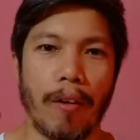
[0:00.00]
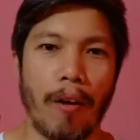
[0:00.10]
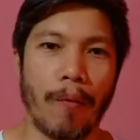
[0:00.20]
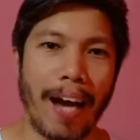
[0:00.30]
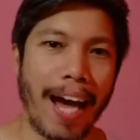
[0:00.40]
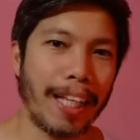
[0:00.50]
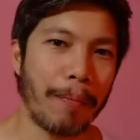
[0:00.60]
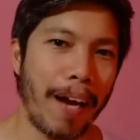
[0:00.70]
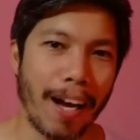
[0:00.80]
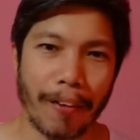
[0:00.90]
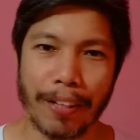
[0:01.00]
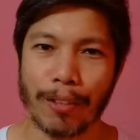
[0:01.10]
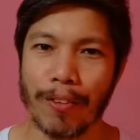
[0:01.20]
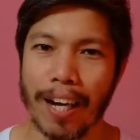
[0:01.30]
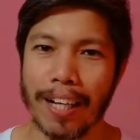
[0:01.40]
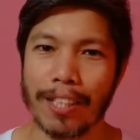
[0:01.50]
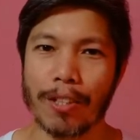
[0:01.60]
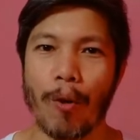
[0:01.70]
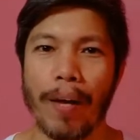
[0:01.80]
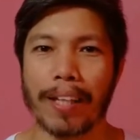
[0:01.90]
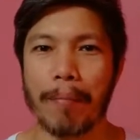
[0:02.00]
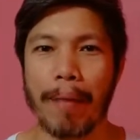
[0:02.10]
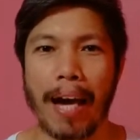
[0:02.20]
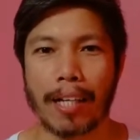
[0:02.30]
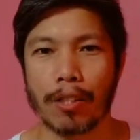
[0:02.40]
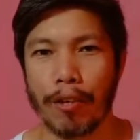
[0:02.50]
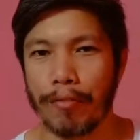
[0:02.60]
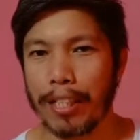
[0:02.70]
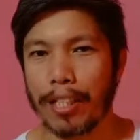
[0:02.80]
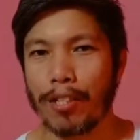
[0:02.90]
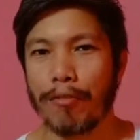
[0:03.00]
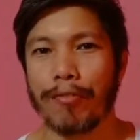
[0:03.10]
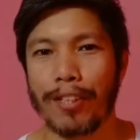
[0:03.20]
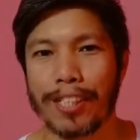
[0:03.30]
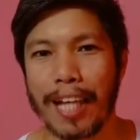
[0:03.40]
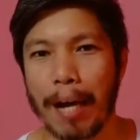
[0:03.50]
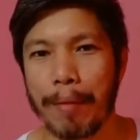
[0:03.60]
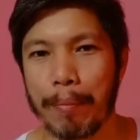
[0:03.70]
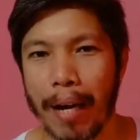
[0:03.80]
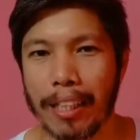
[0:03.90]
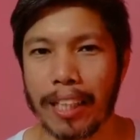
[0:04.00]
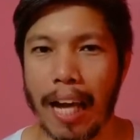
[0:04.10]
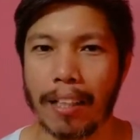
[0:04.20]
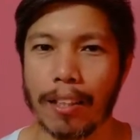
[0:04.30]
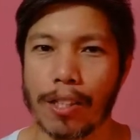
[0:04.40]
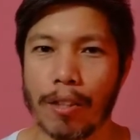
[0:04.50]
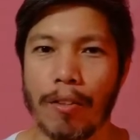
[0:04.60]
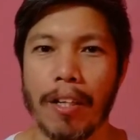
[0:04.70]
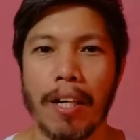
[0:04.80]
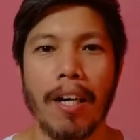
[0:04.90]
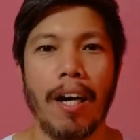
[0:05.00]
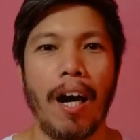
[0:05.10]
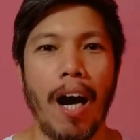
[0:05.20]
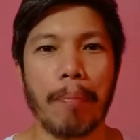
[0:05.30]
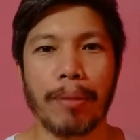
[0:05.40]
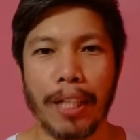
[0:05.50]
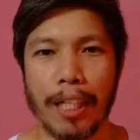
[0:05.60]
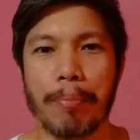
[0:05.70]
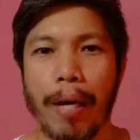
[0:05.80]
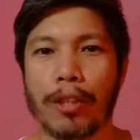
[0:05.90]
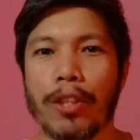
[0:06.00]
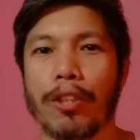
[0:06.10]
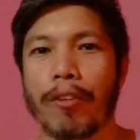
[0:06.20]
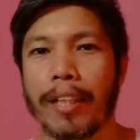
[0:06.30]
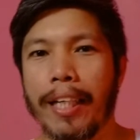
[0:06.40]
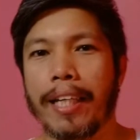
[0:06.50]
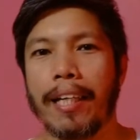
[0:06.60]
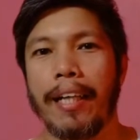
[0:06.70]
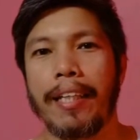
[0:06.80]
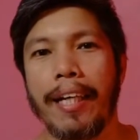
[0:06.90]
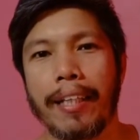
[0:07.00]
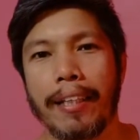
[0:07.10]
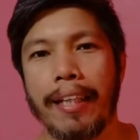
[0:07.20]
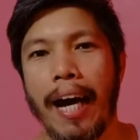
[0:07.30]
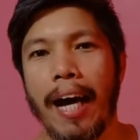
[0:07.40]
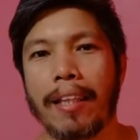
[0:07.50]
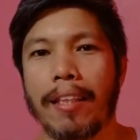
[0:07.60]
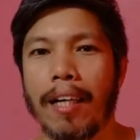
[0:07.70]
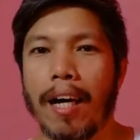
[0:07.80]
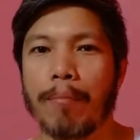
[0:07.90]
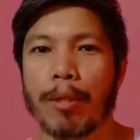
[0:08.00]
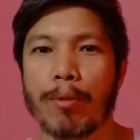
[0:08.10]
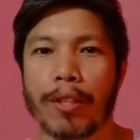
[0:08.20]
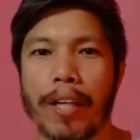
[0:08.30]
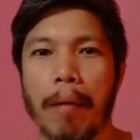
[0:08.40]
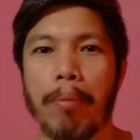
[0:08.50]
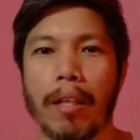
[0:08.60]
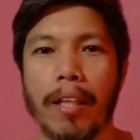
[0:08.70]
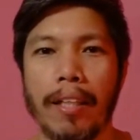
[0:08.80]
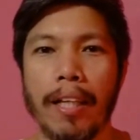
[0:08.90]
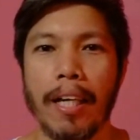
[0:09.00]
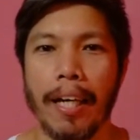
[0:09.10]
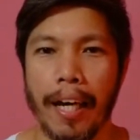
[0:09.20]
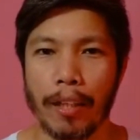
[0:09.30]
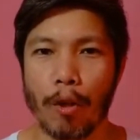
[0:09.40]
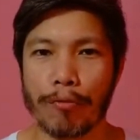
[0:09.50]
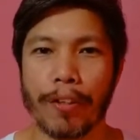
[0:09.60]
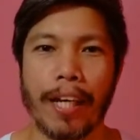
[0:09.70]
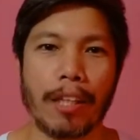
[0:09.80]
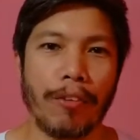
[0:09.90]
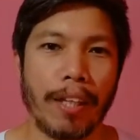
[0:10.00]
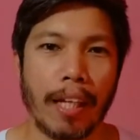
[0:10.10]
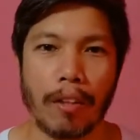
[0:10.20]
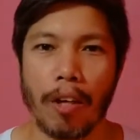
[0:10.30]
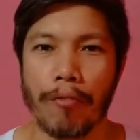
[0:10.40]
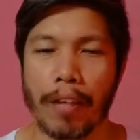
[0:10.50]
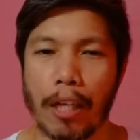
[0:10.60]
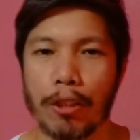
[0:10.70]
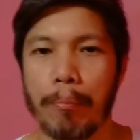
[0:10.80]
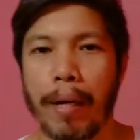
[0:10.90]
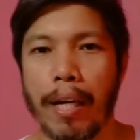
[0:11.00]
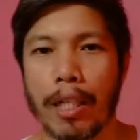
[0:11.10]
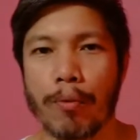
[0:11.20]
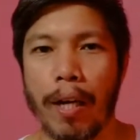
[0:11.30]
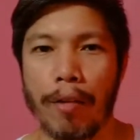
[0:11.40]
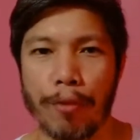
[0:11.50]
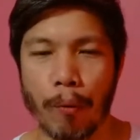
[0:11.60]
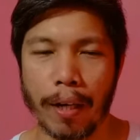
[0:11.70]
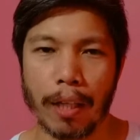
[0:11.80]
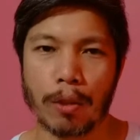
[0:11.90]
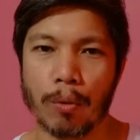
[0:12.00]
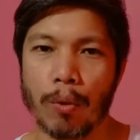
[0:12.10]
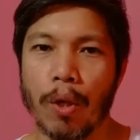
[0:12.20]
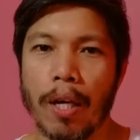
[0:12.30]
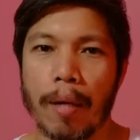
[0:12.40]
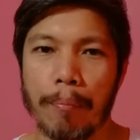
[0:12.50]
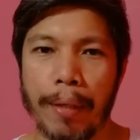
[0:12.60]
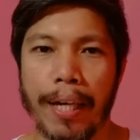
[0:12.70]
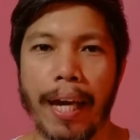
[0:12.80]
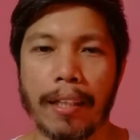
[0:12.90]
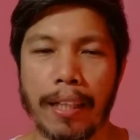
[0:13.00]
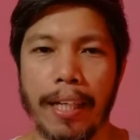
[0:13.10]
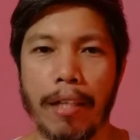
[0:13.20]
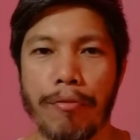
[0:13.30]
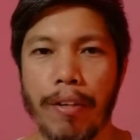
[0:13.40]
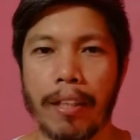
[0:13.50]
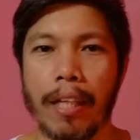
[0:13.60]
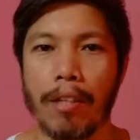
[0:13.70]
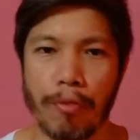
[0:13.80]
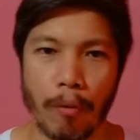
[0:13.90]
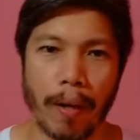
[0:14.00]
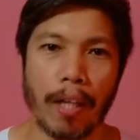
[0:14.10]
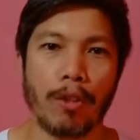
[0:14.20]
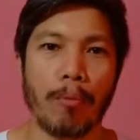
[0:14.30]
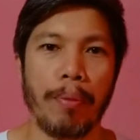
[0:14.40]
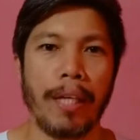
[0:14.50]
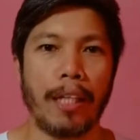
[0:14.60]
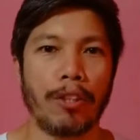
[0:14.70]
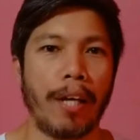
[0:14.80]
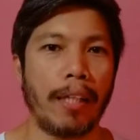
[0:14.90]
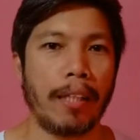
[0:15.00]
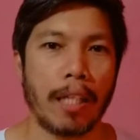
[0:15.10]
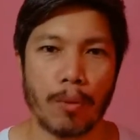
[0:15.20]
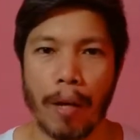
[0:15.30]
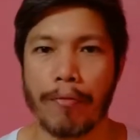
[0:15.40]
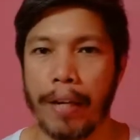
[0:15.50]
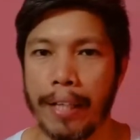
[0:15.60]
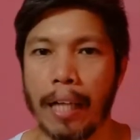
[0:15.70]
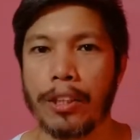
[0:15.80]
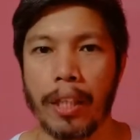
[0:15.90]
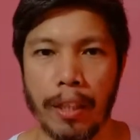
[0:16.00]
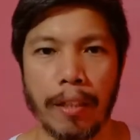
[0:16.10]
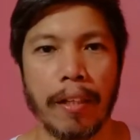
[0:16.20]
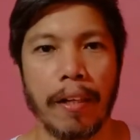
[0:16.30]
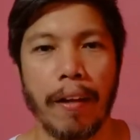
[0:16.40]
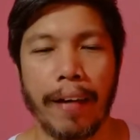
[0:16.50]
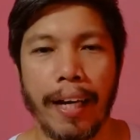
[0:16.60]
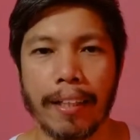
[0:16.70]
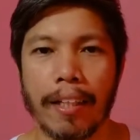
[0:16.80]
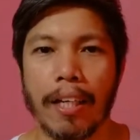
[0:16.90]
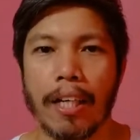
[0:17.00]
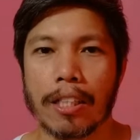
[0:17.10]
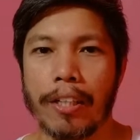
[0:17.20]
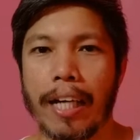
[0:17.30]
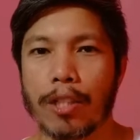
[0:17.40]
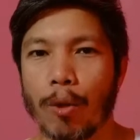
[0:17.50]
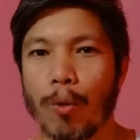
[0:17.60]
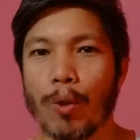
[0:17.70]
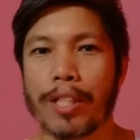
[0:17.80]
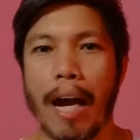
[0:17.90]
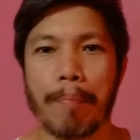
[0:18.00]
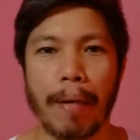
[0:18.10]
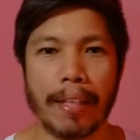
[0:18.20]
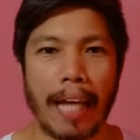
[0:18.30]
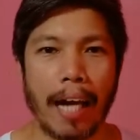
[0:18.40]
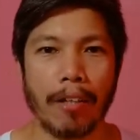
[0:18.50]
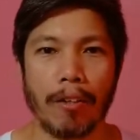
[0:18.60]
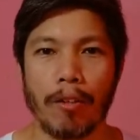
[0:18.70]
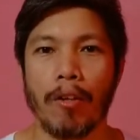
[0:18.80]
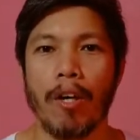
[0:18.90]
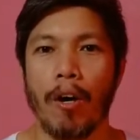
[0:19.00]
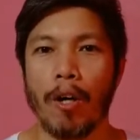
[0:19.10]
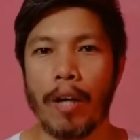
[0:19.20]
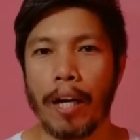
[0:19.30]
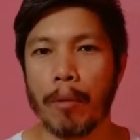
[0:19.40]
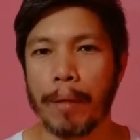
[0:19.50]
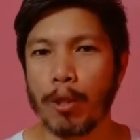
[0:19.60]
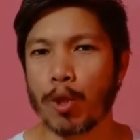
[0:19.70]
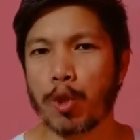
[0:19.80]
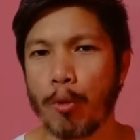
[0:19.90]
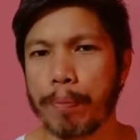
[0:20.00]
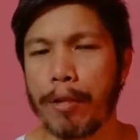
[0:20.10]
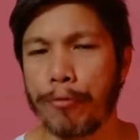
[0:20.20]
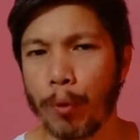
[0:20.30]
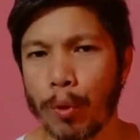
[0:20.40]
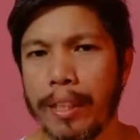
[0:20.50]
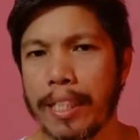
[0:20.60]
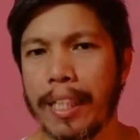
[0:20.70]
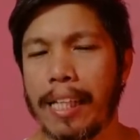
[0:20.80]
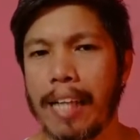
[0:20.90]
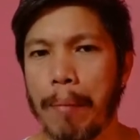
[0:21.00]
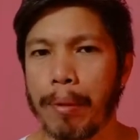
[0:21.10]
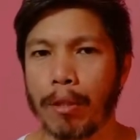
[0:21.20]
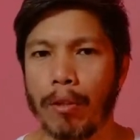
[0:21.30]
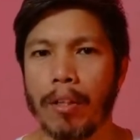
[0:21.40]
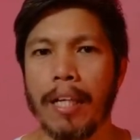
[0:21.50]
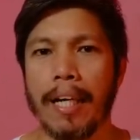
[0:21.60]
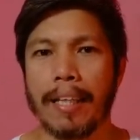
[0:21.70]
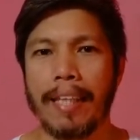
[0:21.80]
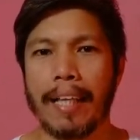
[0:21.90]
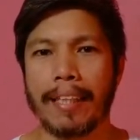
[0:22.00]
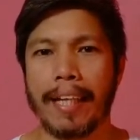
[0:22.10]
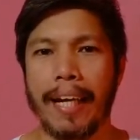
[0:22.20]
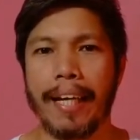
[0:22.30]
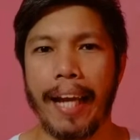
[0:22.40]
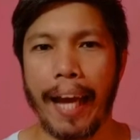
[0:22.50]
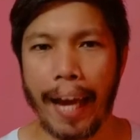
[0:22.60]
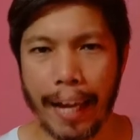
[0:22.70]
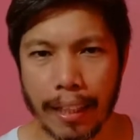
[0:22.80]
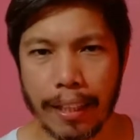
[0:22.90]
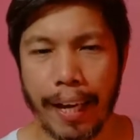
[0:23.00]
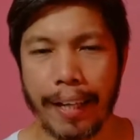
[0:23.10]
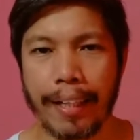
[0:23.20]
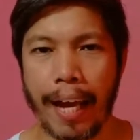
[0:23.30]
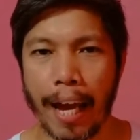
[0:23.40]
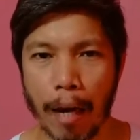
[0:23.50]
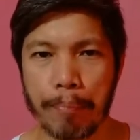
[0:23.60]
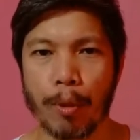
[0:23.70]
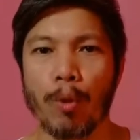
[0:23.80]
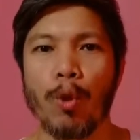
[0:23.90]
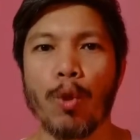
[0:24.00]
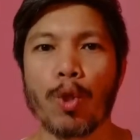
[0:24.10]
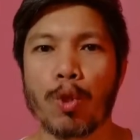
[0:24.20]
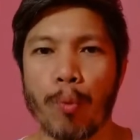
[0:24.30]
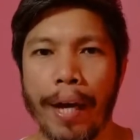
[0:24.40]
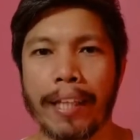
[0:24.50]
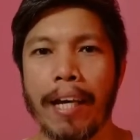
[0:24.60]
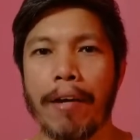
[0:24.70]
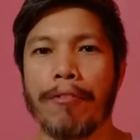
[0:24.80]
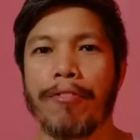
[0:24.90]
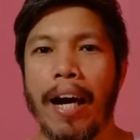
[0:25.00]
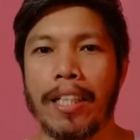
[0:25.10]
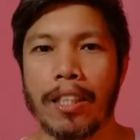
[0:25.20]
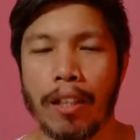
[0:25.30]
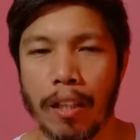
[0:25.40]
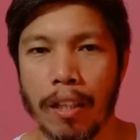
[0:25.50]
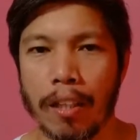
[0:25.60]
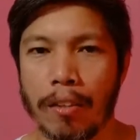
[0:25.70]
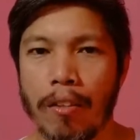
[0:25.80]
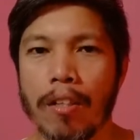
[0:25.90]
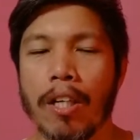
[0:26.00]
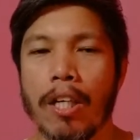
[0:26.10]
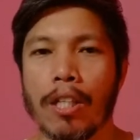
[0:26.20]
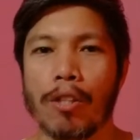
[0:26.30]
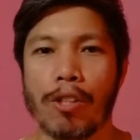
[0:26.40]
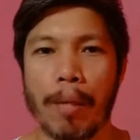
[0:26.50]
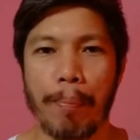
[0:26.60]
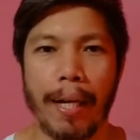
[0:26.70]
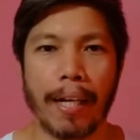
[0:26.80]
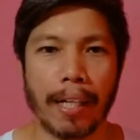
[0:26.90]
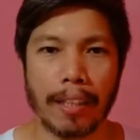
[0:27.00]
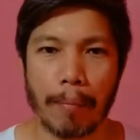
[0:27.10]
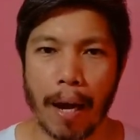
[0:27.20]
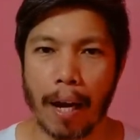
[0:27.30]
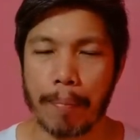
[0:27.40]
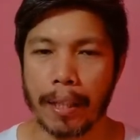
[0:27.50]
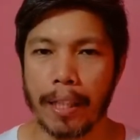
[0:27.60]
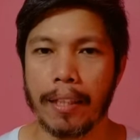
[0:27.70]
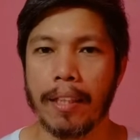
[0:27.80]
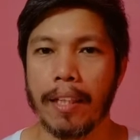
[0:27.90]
Alright mga kwentuhan, so welcome back. So if this is your first time in my channel, so please make sure to click and hit that subscribe button. And don't forget to hit that notification bell as well if you wanted to be healthy and fit and if you wanted to be educated as well financially. Alright? So yan, so usapan tayo nung, on ano ba yung superfood na sinasabi ko that can aid and help you lose weight faster. No? So simple lang yan siya mga kapatid.